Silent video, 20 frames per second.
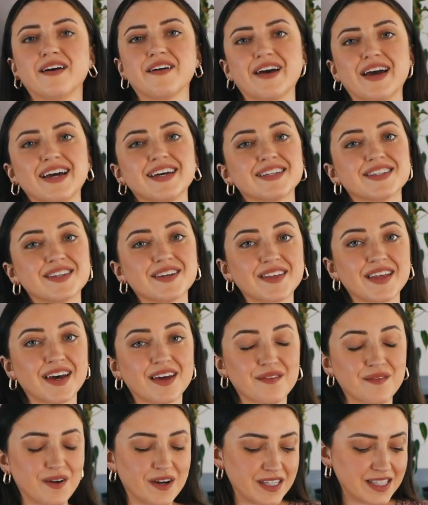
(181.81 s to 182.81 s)
Okay, so
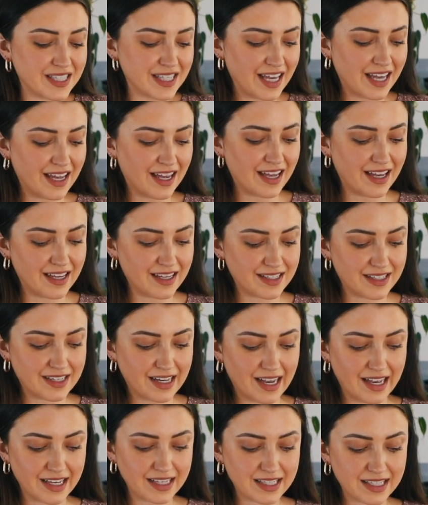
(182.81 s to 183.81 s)
then once it is
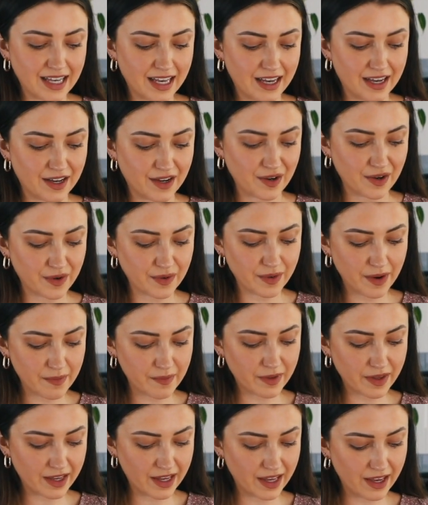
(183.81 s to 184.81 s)
nice and
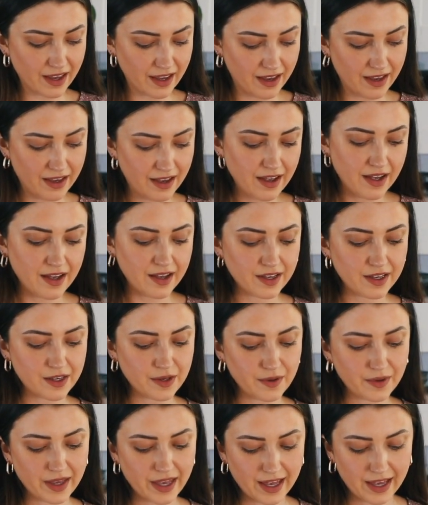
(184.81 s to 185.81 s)
crumbly,
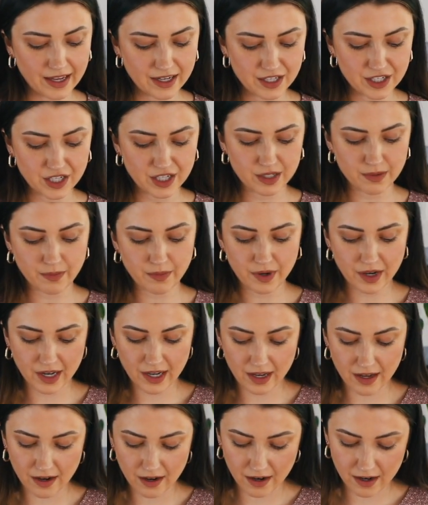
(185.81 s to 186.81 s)
you can just put
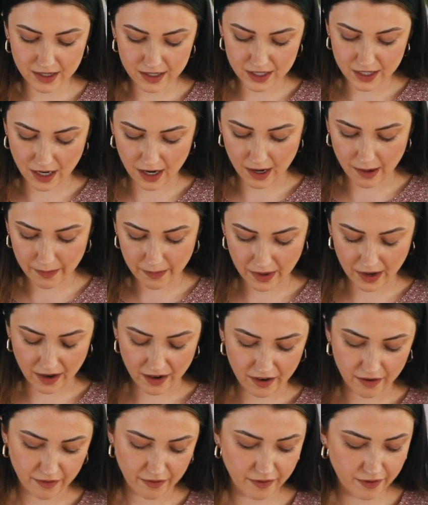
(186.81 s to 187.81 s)
it on top
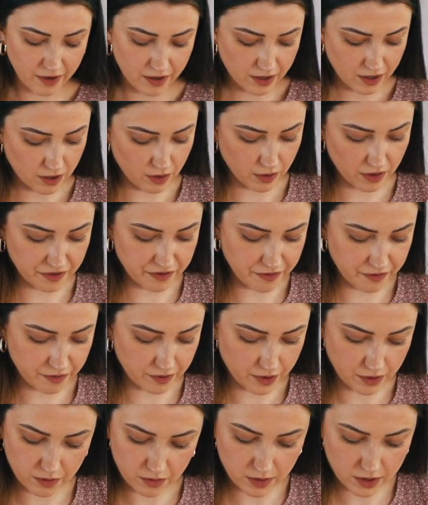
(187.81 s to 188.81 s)
of your
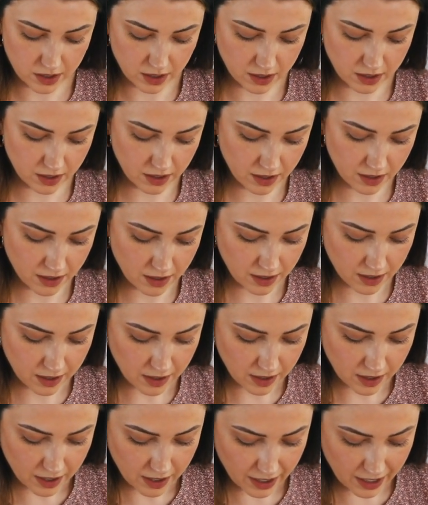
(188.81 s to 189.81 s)
fruit.
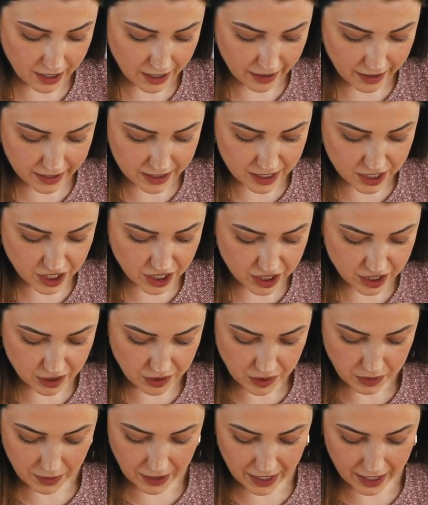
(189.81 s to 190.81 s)
And I like to just
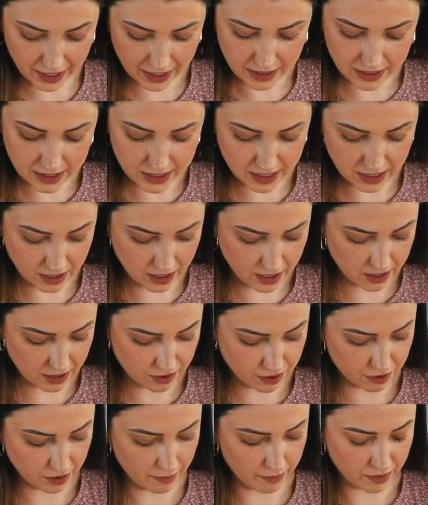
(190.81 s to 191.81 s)
use my hands to kind
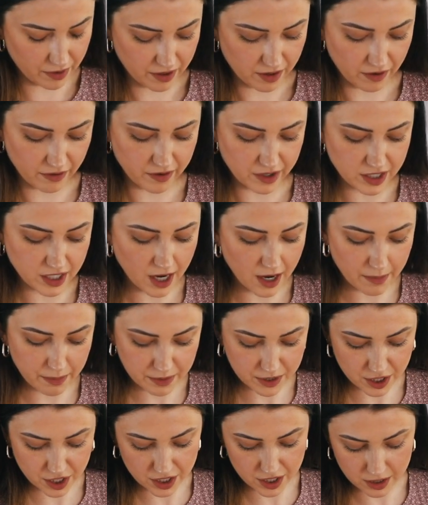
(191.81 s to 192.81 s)
of crumble it over
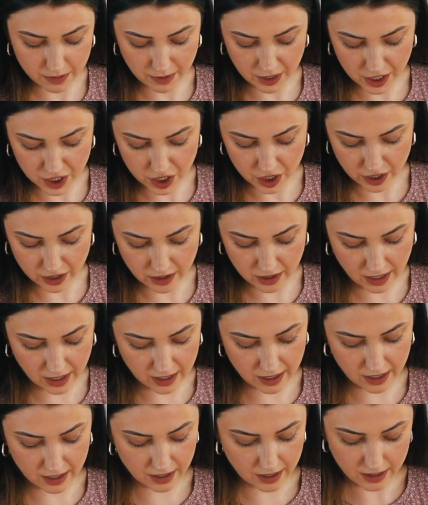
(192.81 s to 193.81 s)
top just to make sure
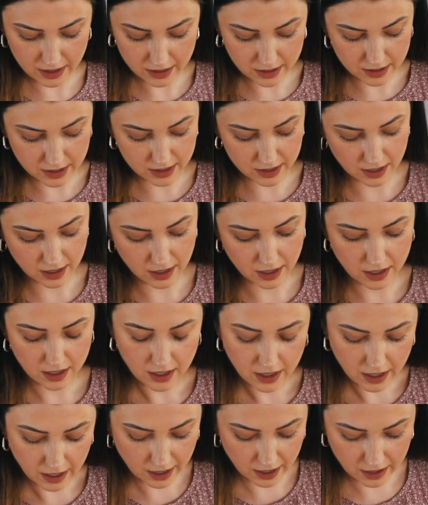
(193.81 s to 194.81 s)
that it is
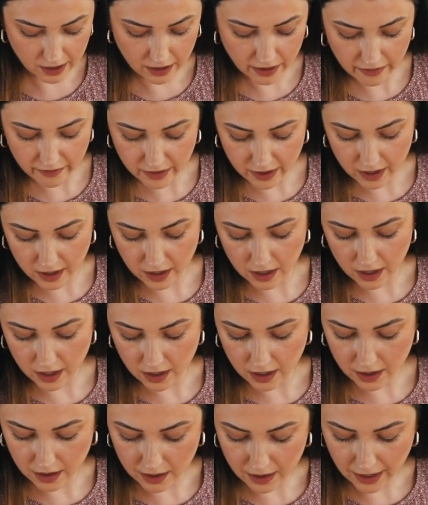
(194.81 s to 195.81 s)
in an even
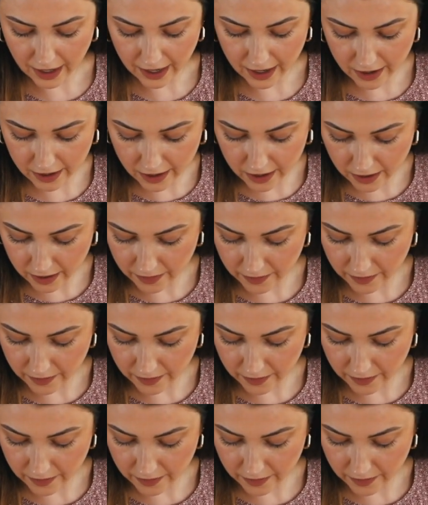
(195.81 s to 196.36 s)
layer